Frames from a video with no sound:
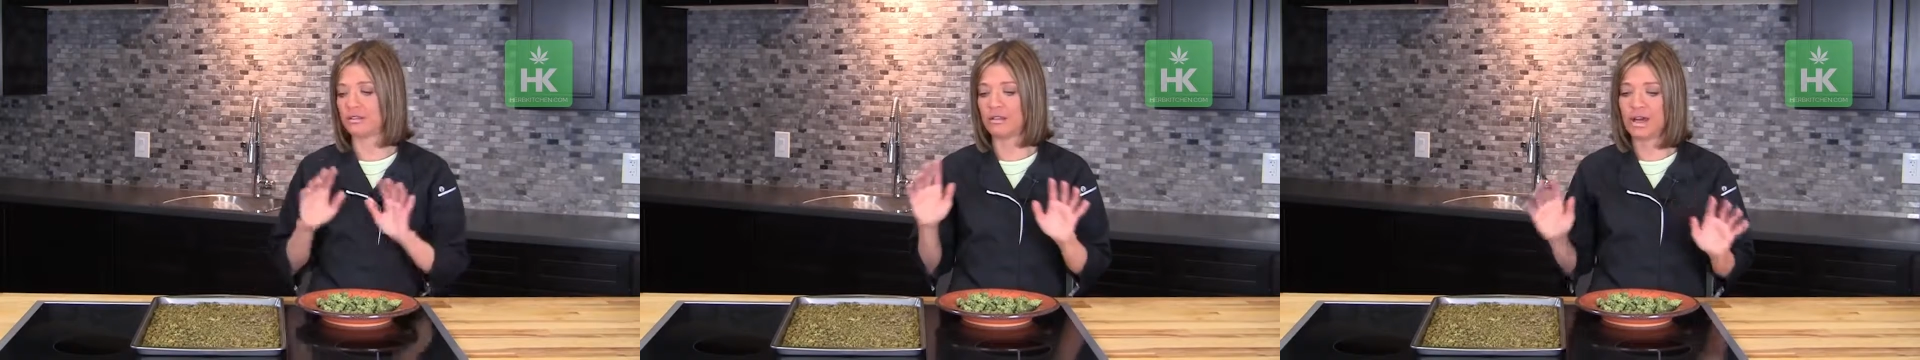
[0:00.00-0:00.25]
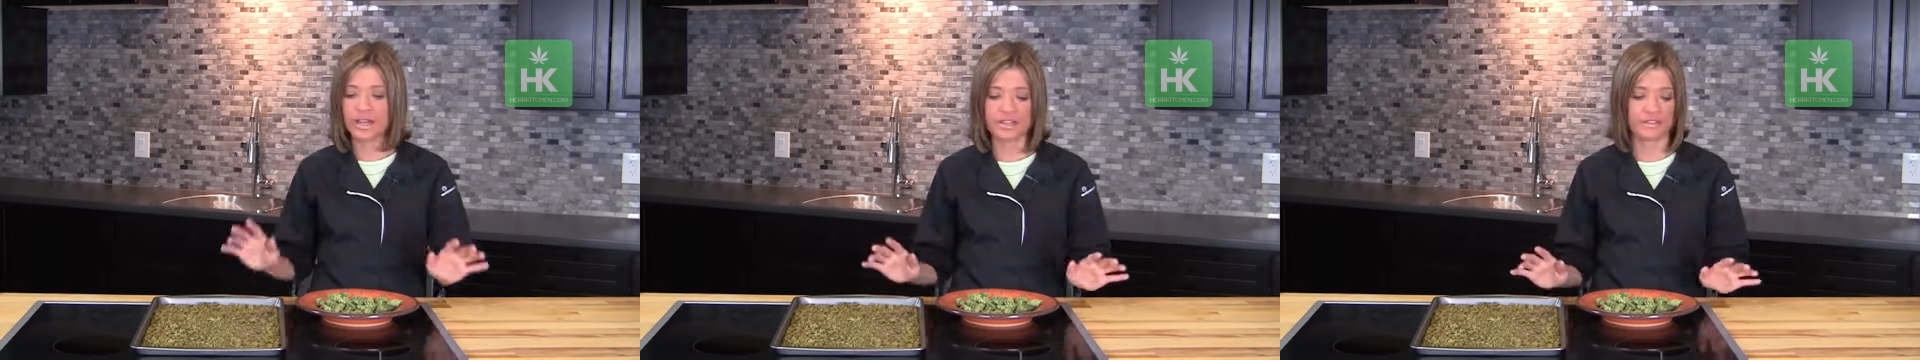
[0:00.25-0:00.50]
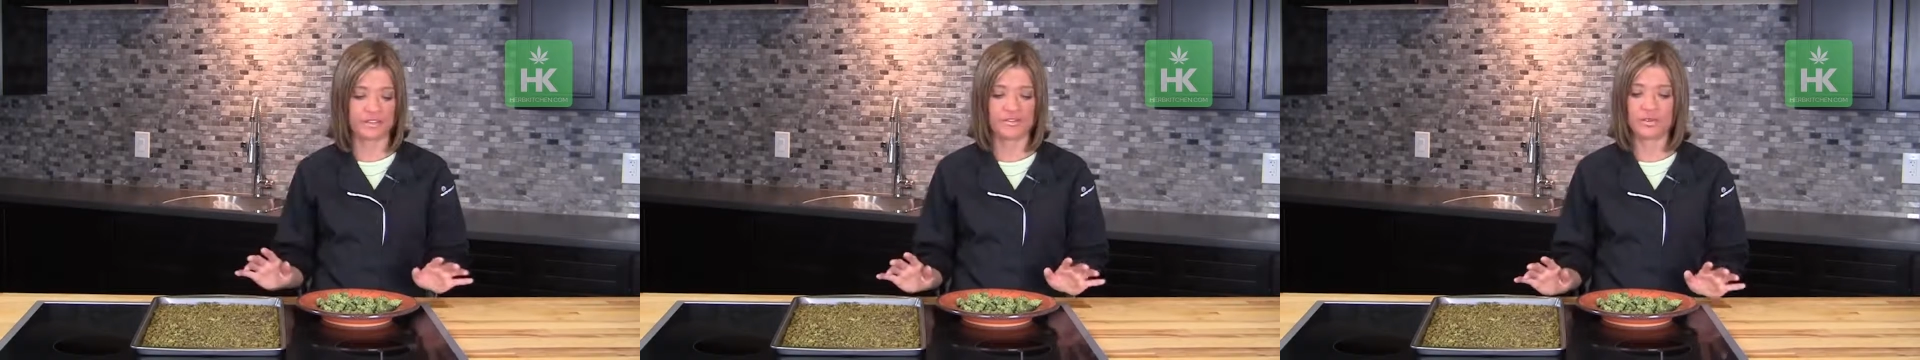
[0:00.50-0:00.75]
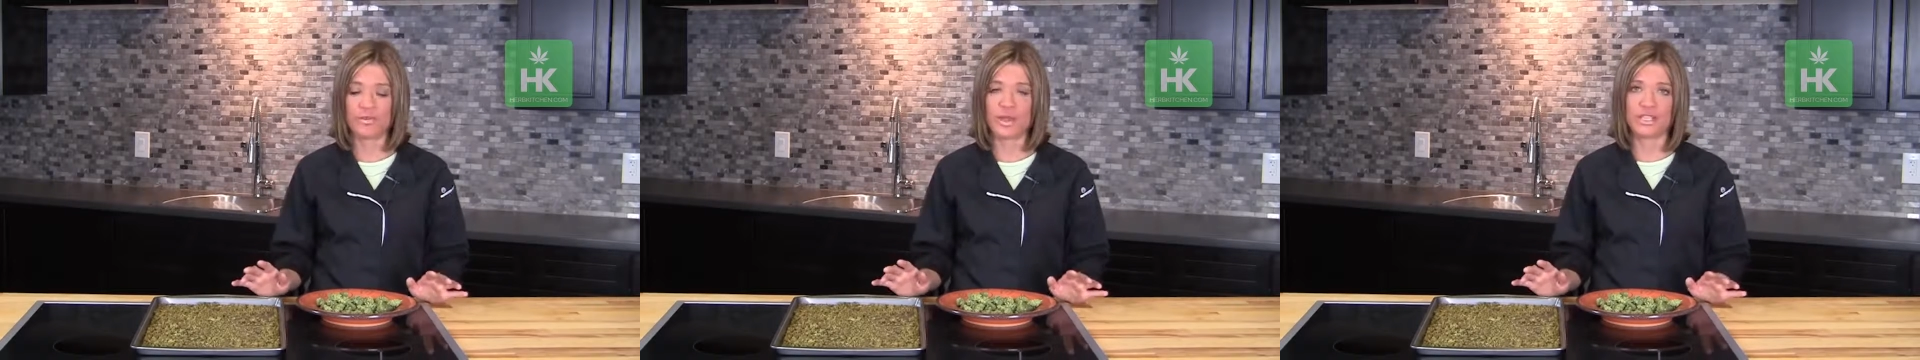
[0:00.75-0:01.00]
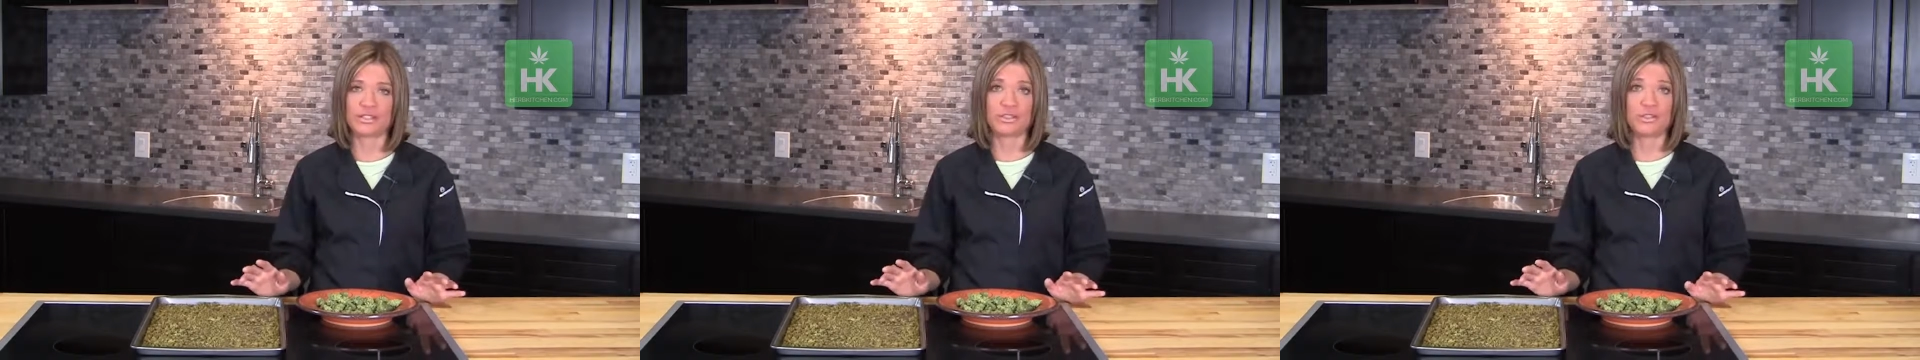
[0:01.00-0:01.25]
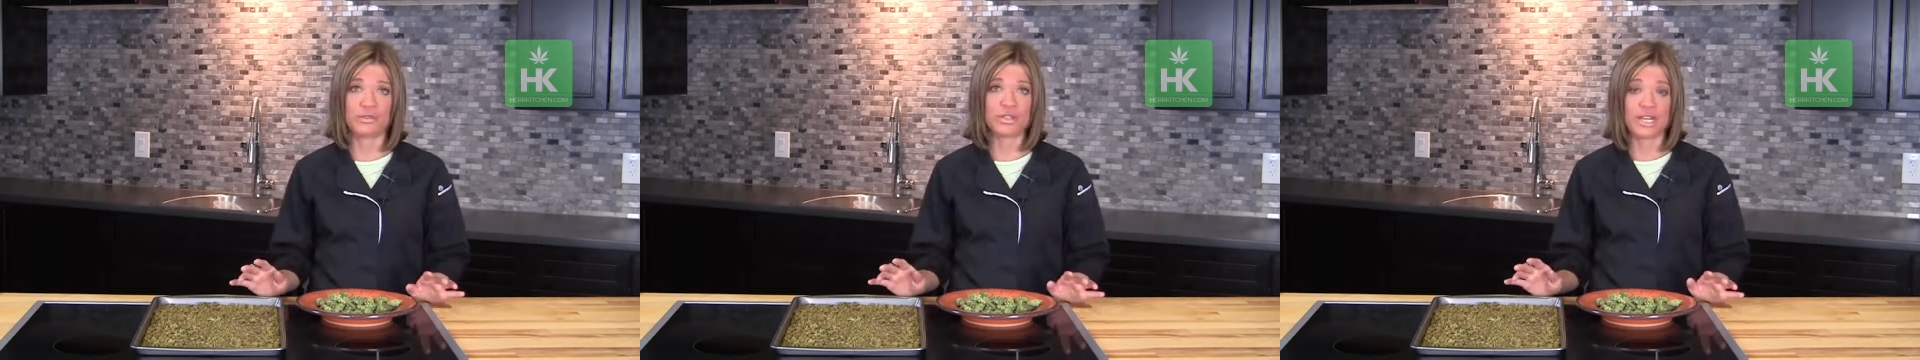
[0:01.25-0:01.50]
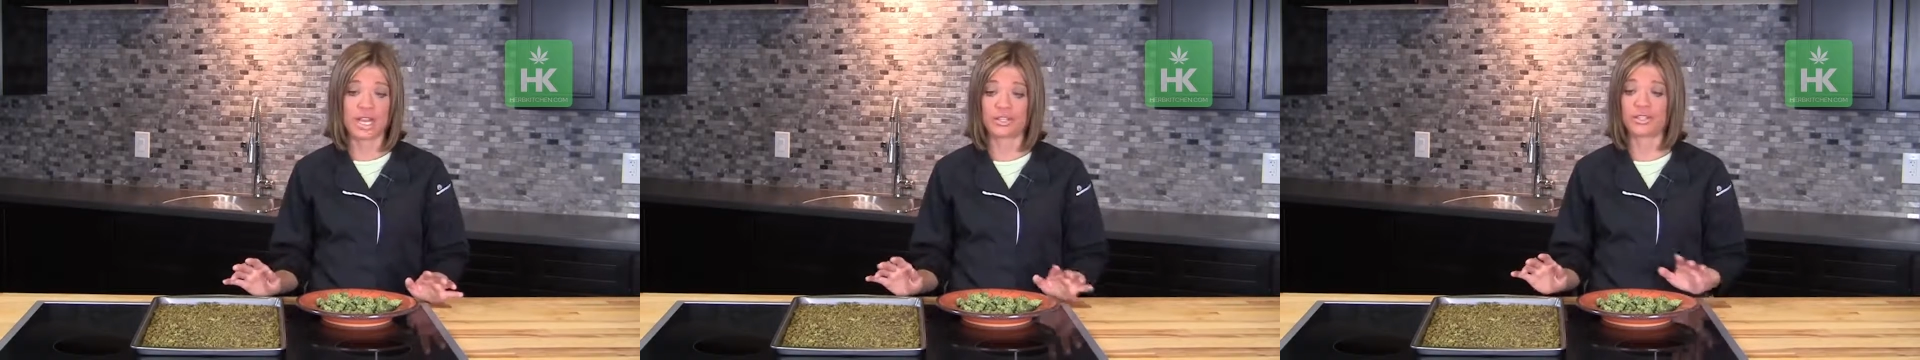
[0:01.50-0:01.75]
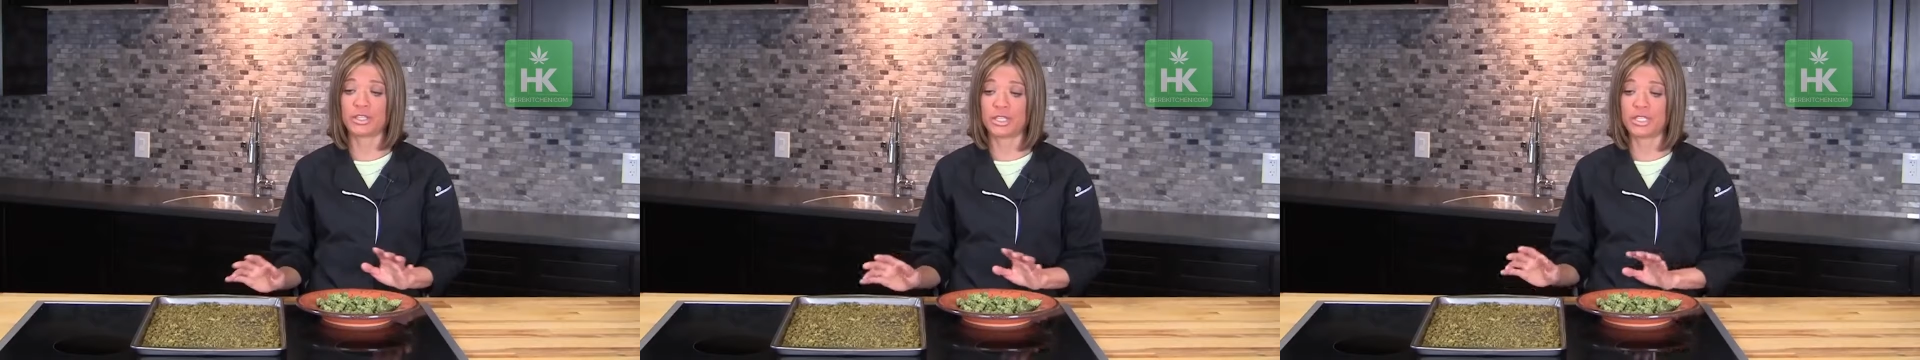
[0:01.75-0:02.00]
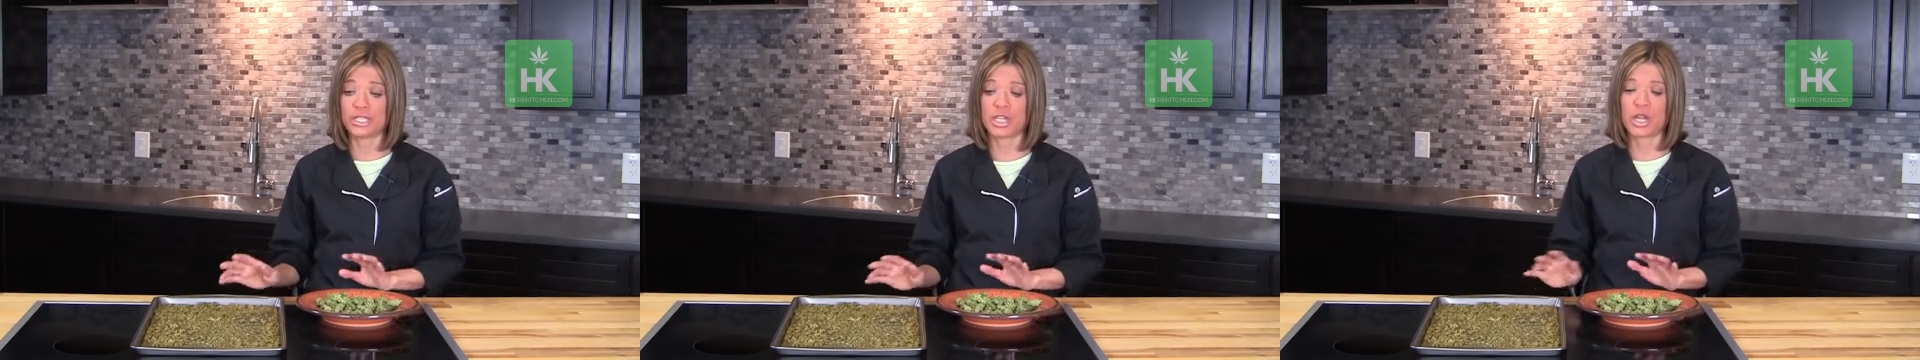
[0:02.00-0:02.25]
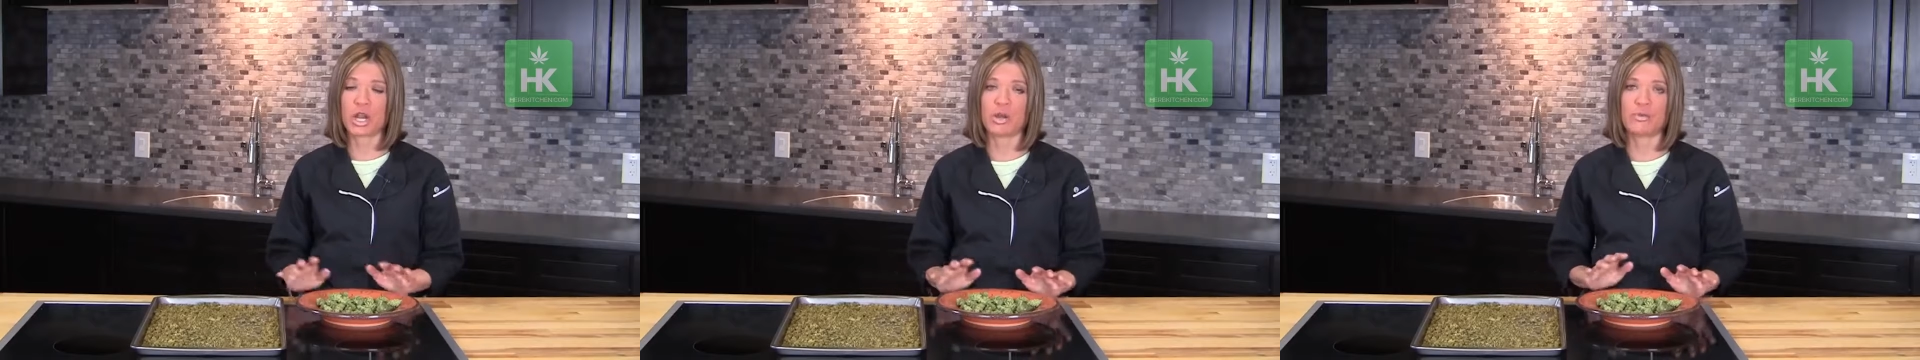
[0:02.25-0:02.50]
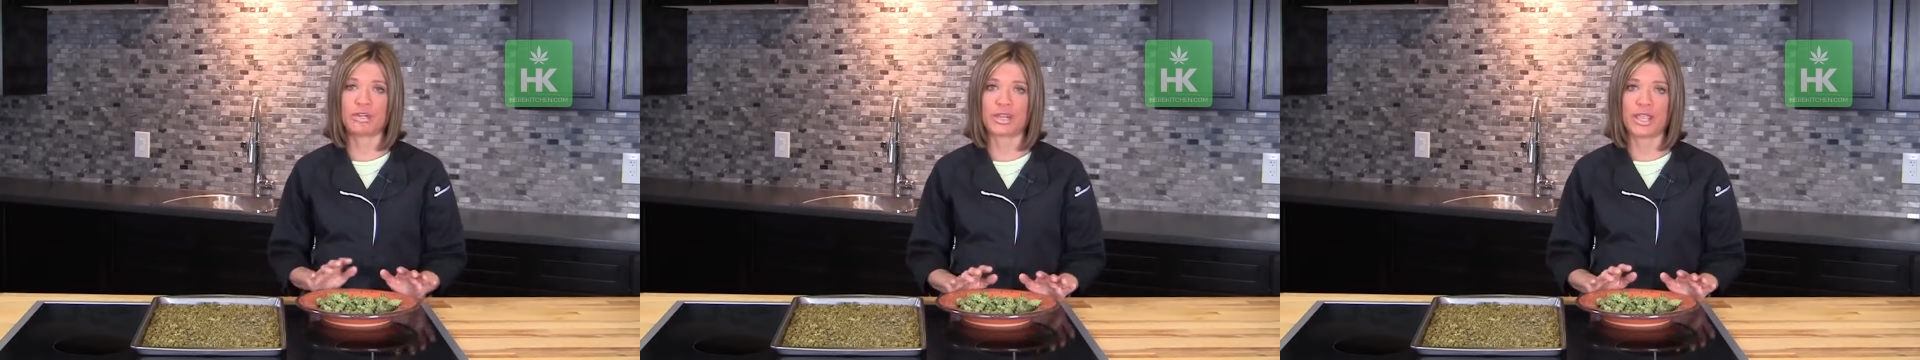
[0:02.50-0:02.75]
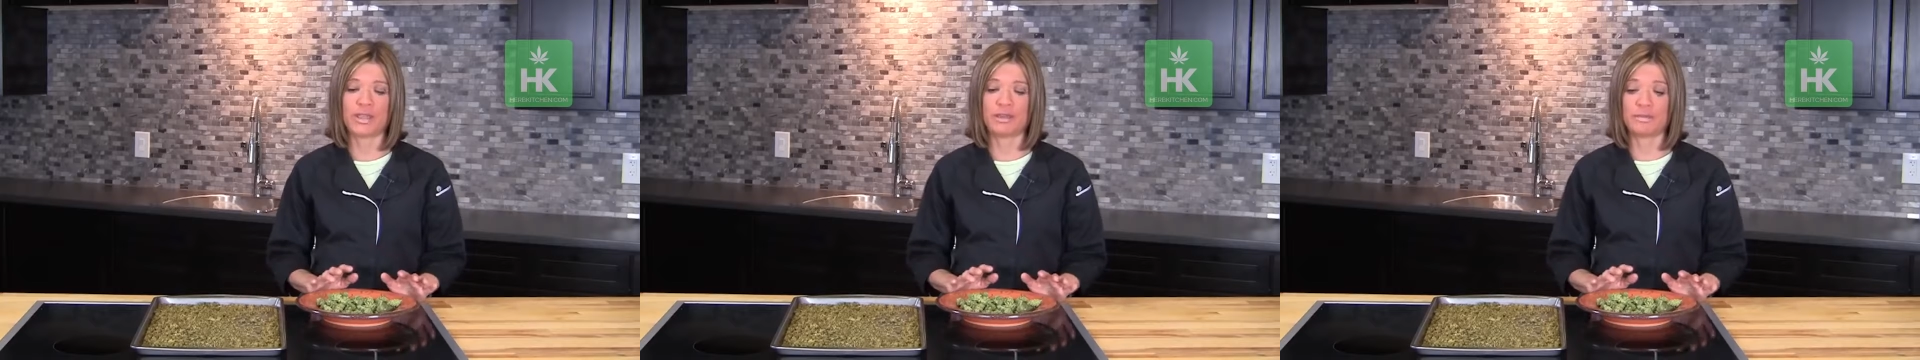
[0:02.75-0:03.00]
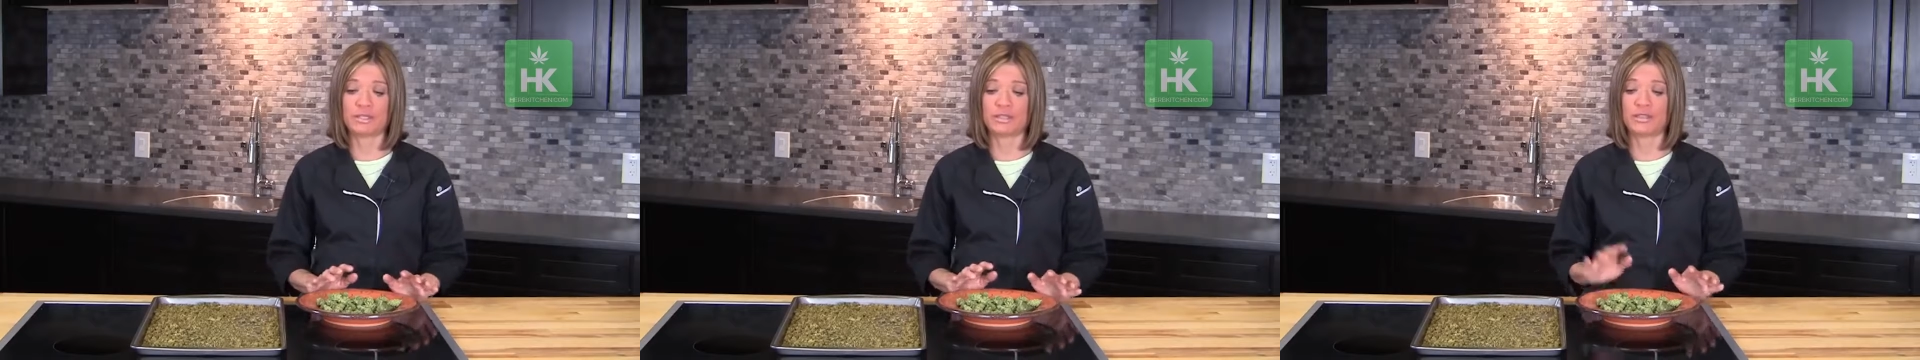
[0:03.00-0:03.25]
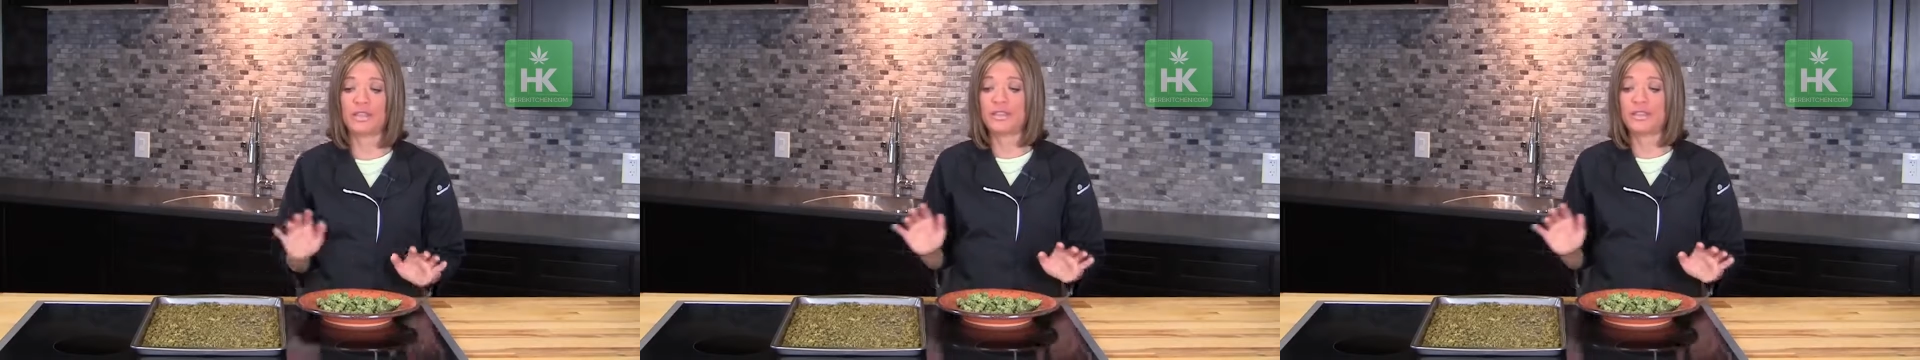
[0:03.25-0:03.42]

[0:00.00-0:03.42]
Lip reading: a lot of different ways that you can actually decarb your cannabis.